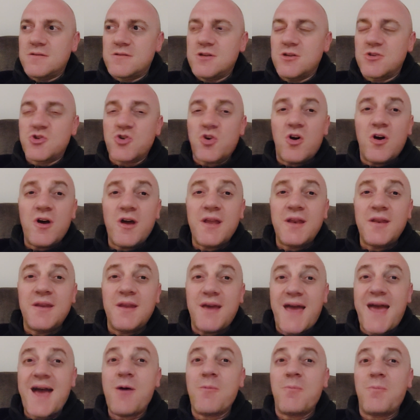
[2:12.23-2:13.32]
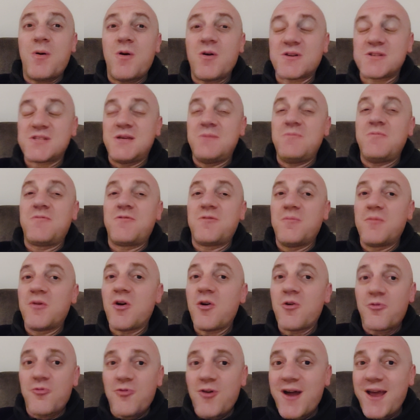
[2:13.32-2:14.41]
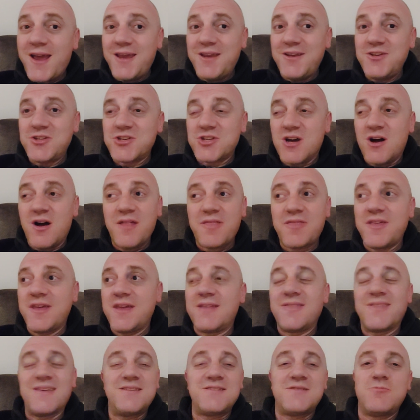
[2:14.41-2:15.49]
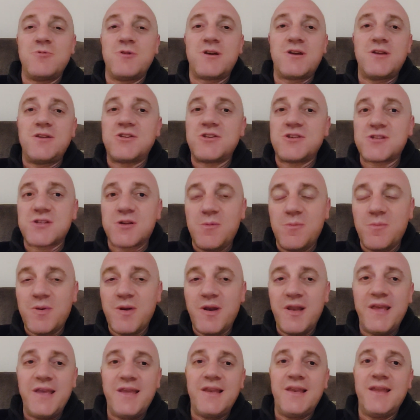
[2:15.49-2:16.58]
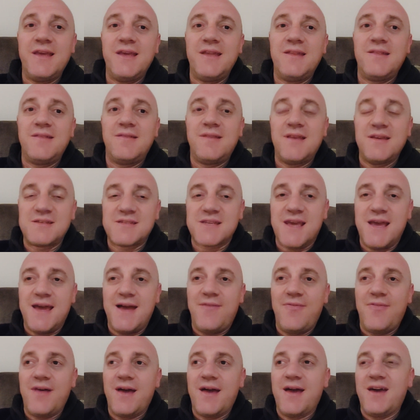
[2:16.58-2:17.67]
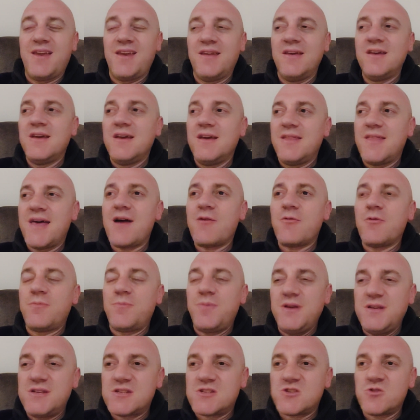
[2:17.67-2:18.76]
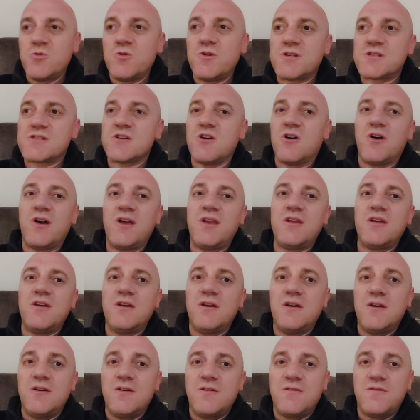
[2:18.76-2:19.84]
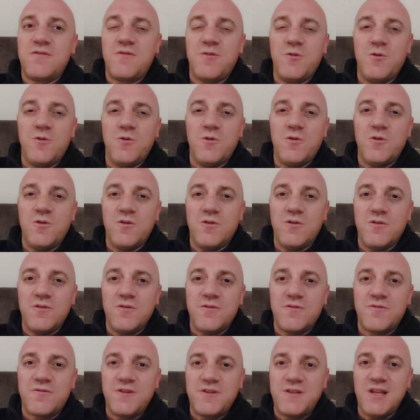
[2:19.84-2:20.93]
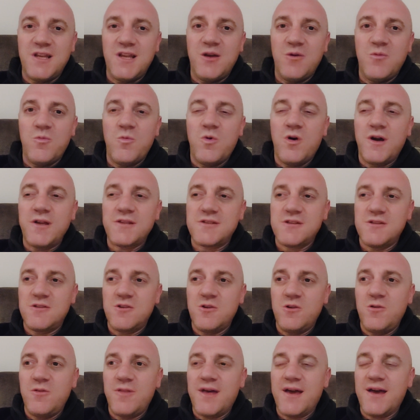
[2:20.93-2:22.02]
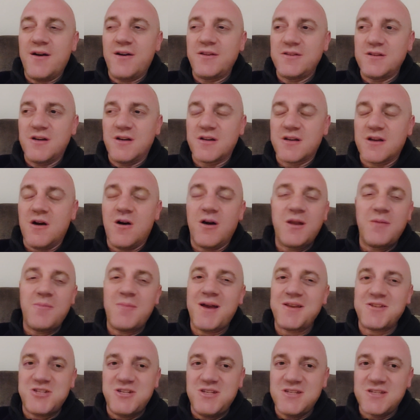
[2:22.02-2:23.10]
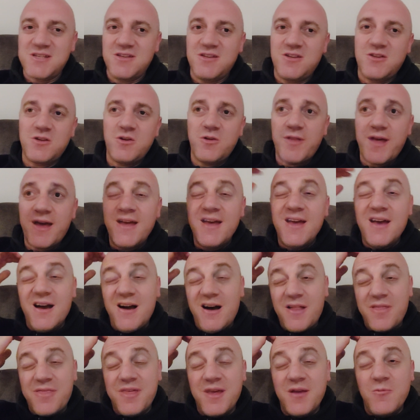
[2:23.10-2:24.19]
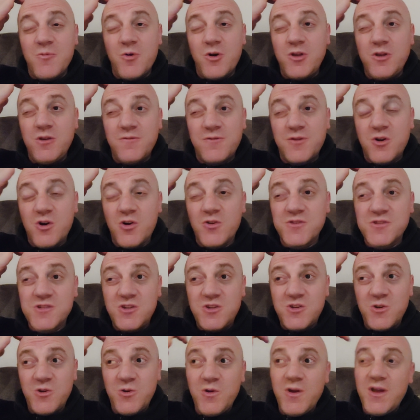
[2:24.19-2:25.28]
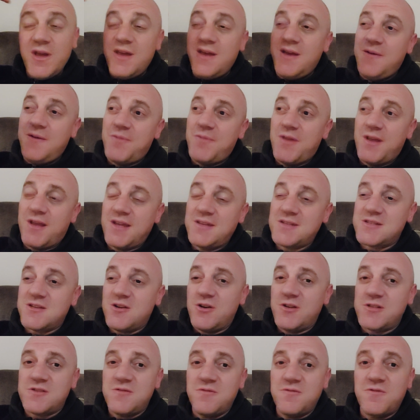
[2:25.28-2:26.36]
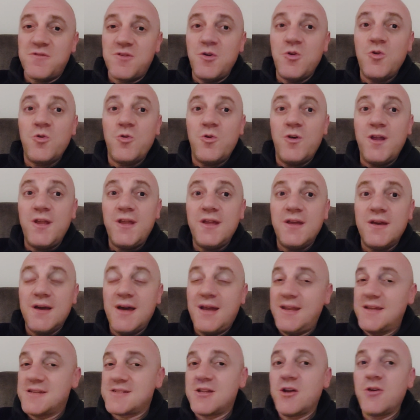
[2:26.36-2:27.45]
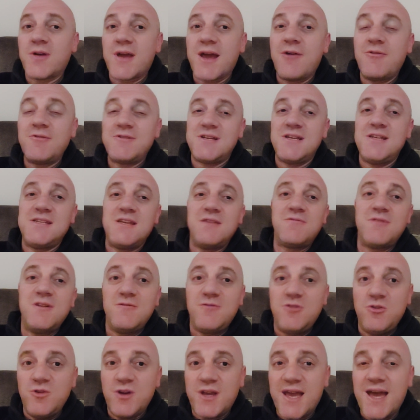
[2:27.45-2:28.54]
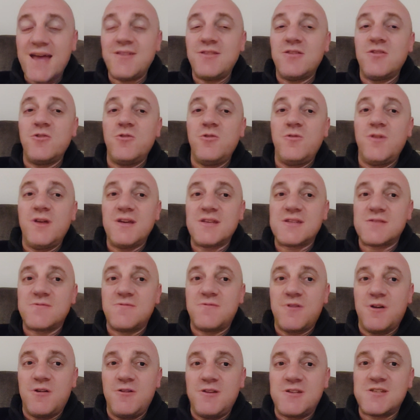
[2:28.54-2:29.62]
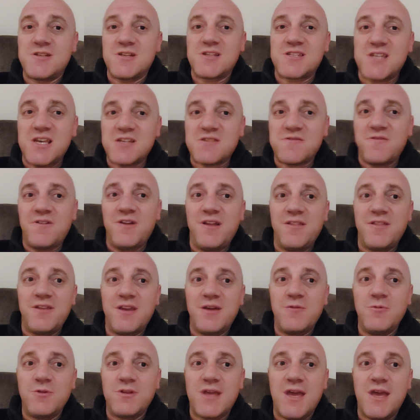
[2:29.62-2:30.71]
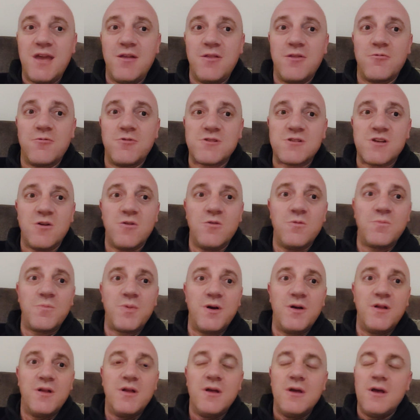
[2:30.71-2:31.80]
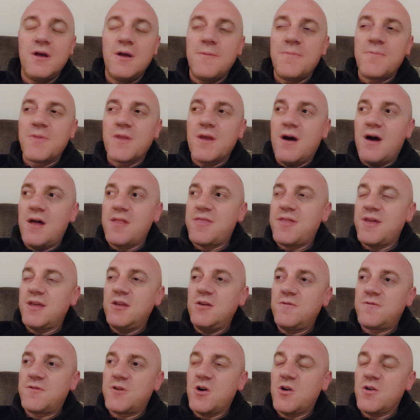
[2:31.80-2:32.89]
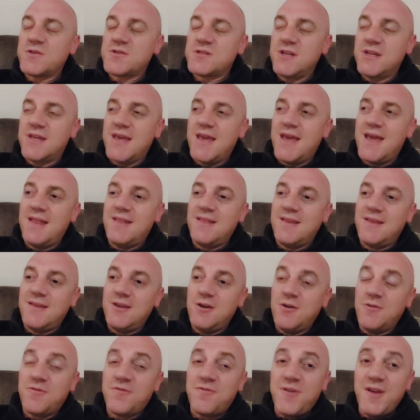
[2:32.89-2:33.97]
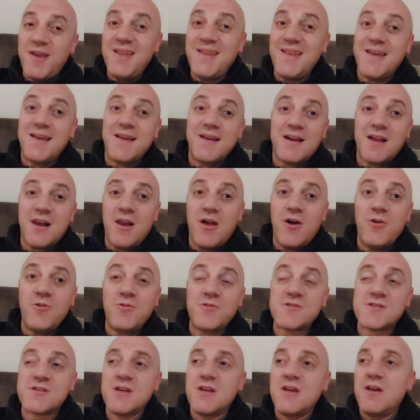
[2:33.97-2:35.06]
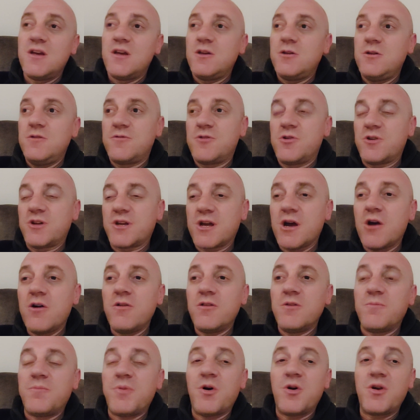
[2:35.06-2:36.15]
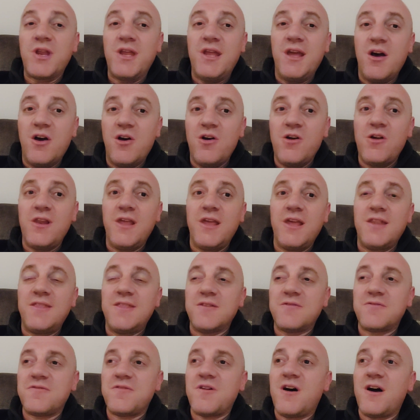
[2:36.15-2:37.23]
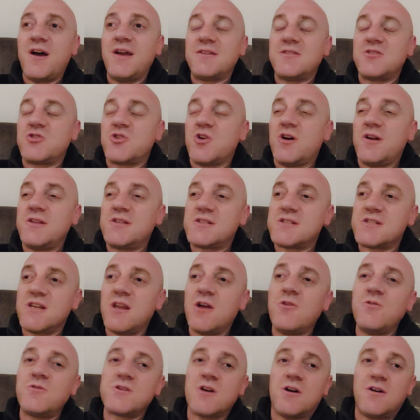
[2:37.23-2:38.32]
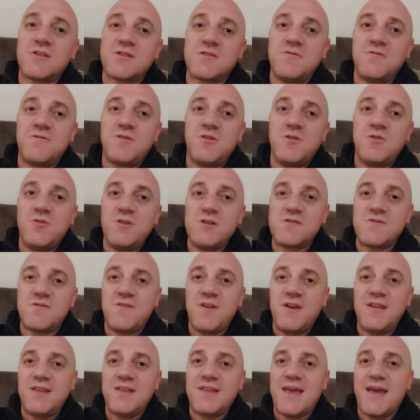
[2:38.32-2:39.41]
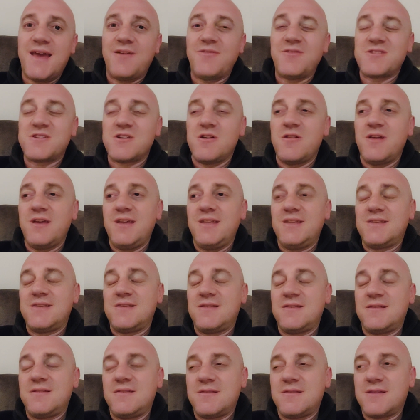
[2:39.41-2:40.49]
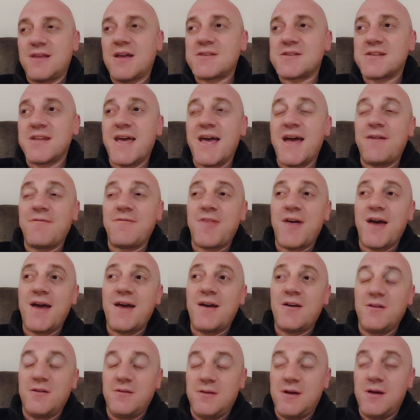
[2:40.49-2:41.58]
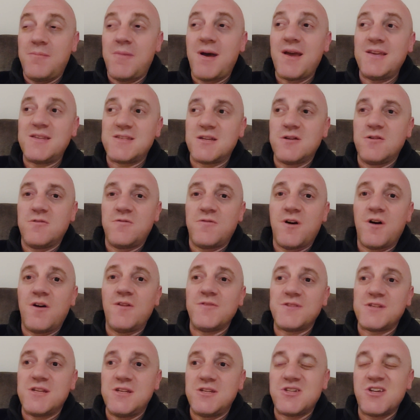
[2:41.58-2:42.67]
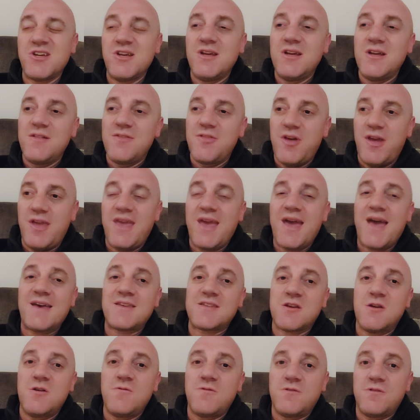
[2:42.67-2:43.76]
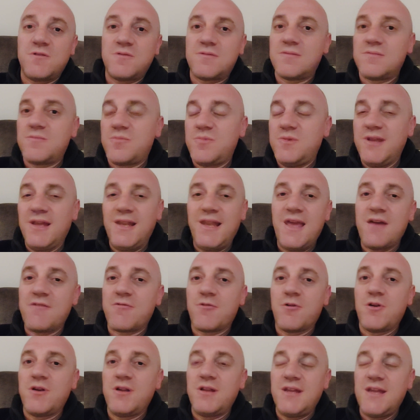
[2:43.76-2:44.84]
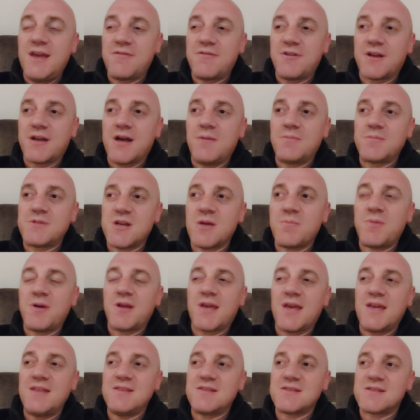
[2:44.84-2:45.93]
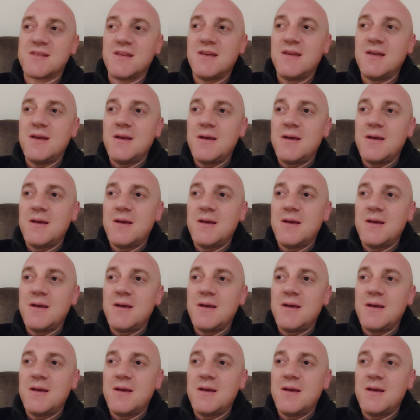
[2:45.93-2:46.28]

to try and outbox him from long range, I think we can just completely discount that, and that would be suicide for Dillian Whyte to do that. I can't imagine he's going to do that. I think what you've got to do against Tyson Fury, and there's no guarantees, even if you can do this very successfully, that it would get you the result, but I think you've got to get your feet in close, you've got to go to the body early in the fight to try and slow Tyson Fury's feet down so that he doesn't have that amazing advantage that he has over nearly everyone that he ever comes up against.